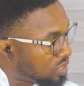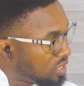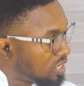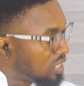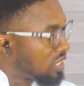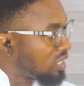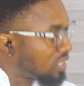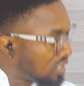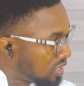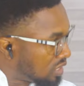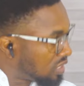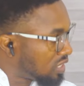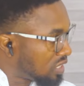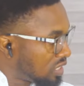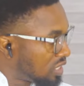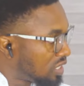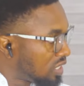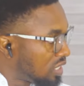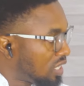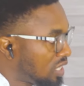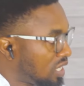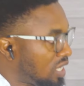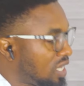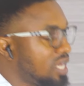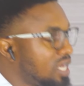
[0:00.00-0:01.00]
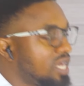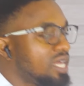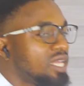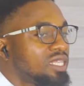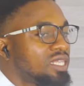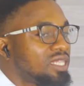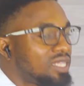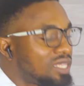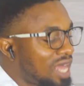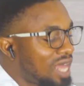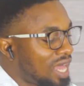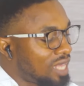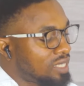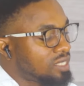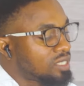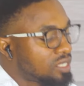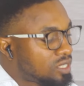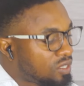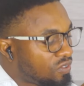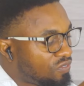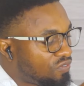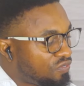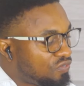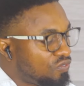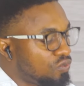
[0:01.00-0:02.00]
eat. That's the
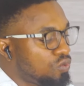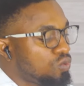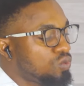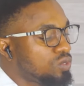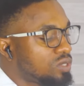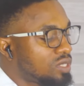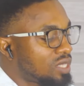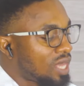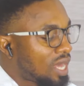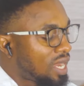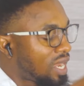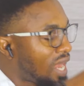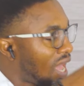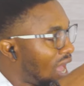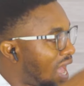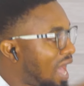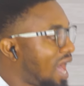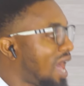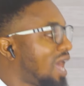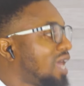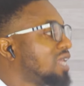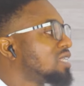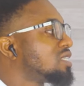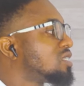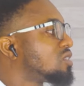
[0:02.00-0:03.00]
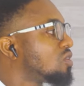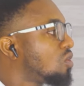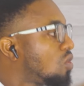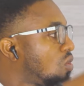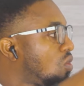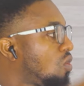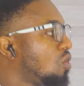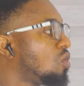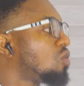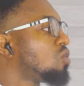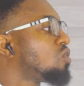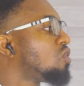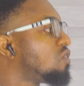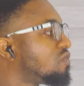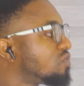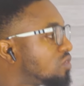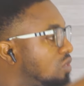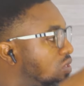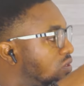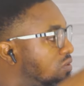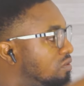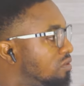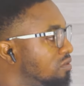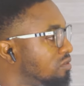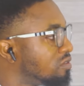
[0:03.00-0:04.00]
food that has all of
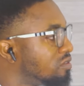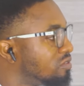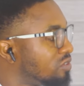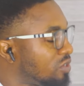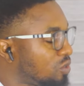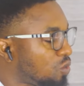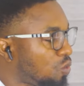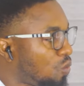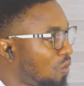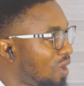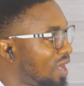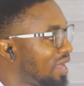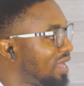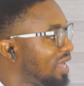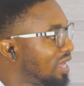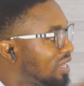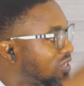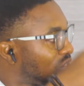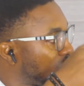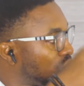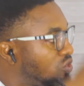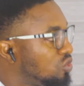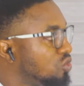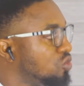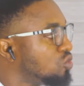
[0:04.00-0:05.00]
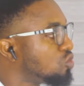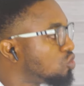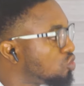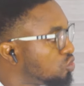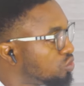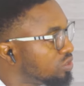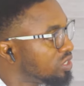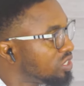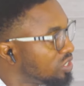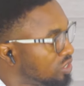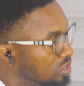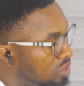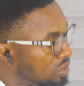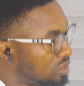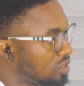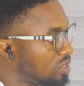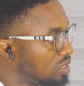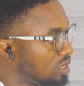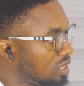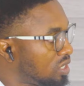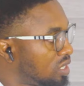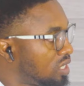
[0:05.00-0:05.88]
the required nutrition